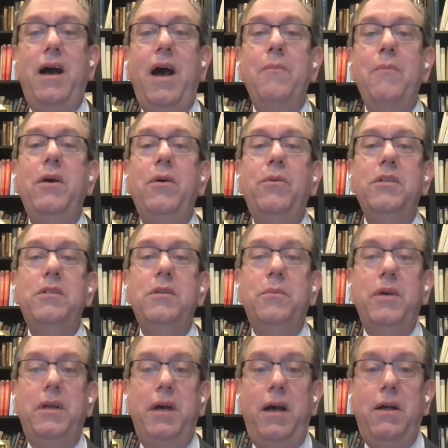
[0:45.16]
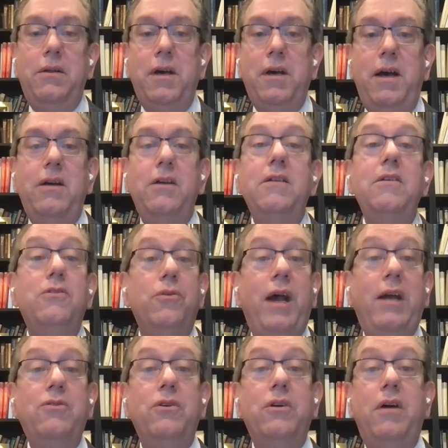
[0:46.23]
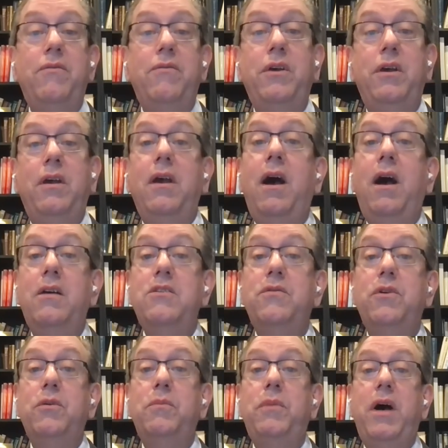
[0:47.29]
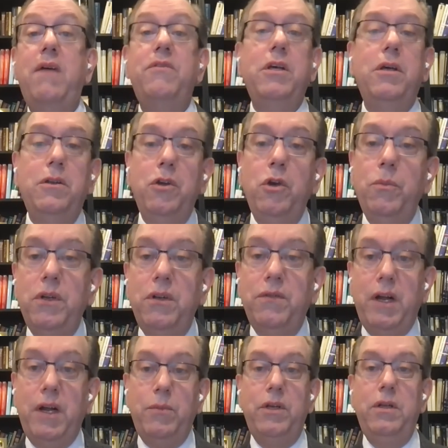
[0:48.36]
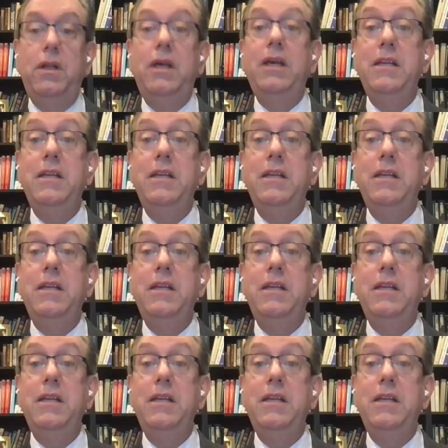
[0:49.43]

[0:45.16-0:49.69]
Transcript: I'm here with Sabina Alkire, Director of the Oxford Poverty and Human Development